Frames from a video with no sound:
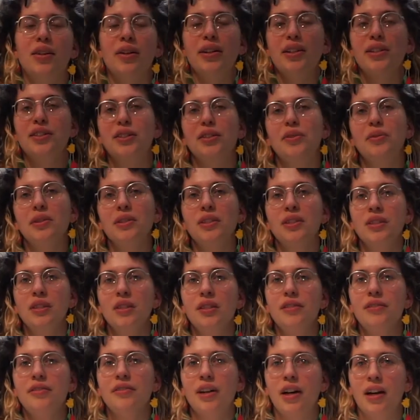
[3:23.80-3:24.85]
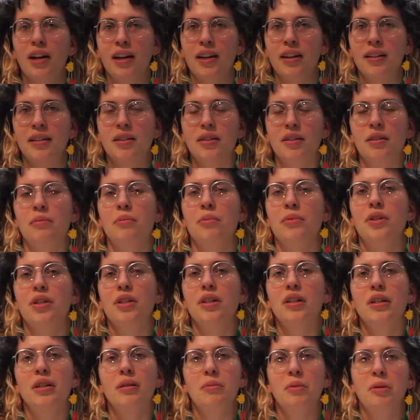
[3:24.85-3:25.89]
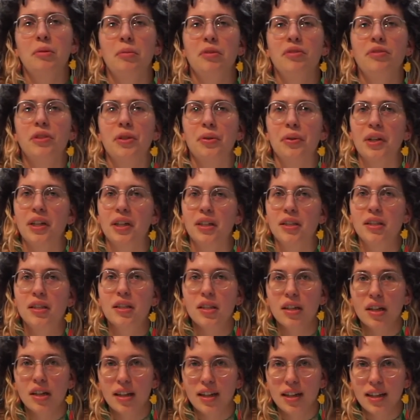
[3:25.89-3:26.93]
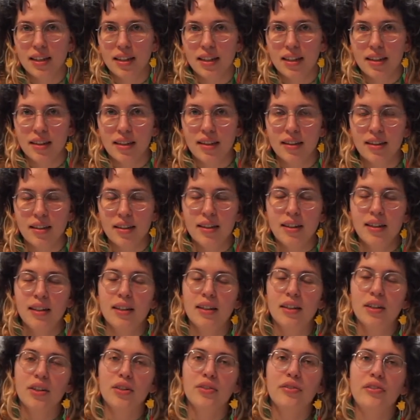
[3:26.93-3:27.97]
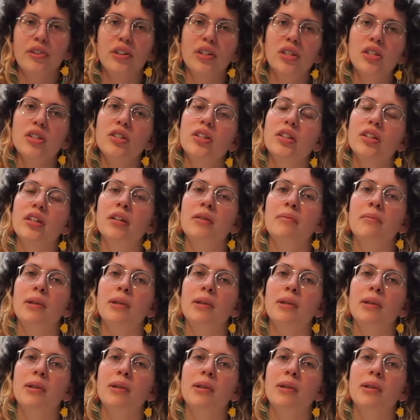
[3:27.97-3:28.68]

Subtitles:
I also want to define some terms before we get started. The first term